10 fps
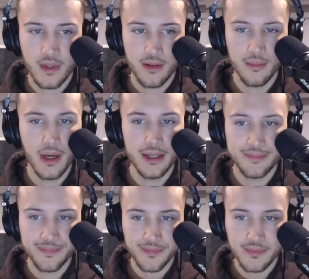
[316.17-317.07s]
But,
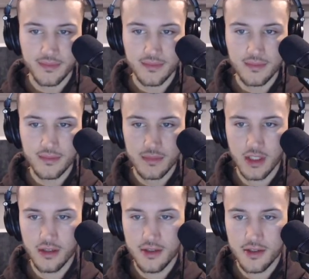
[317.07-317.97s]
oh,
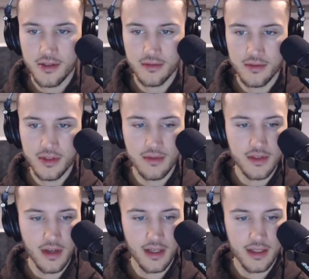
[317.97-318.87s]
there's 2. 2 is
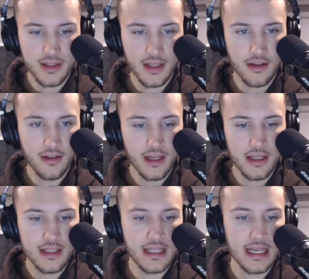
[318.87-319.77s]
right next to that, right?
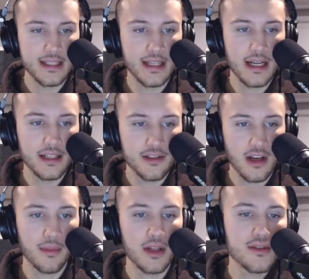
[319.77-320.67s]
It's 1980. So
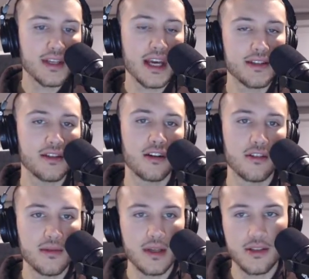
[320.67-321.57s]
I'm going to use 1800
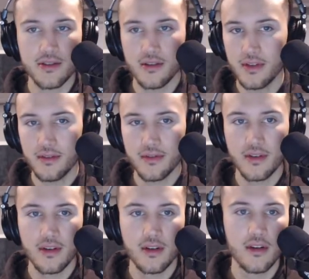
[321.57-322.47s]
to be conservative,
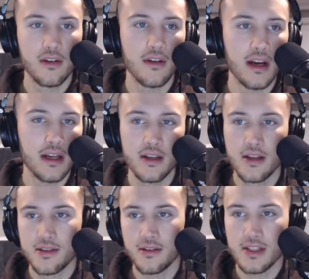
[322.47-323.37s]
right?
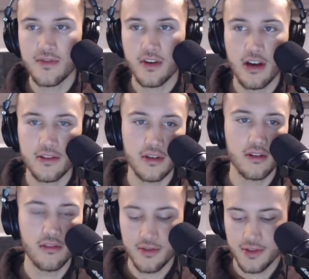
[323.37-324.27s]
So let's figure out the
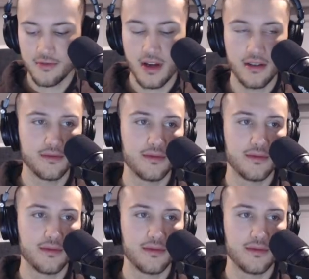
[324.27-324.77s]
gross rent.